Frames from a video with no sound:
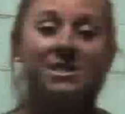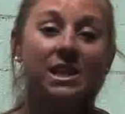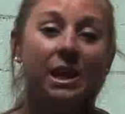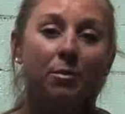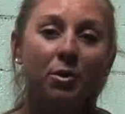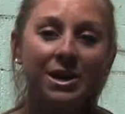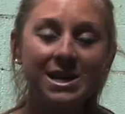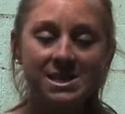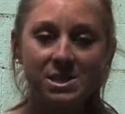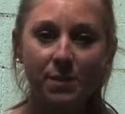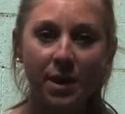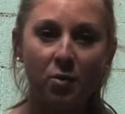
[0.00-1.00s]

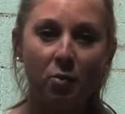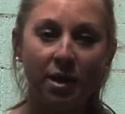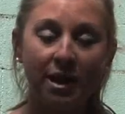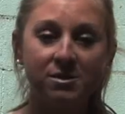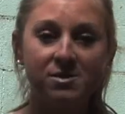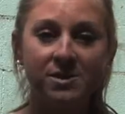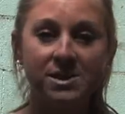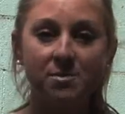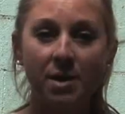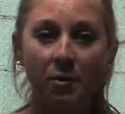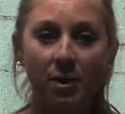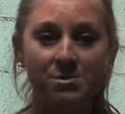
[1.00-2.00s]
celebrity-inspired workouts, visit
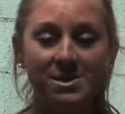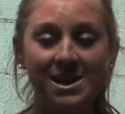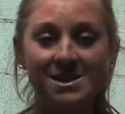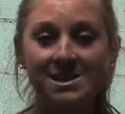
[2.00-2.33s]
my website,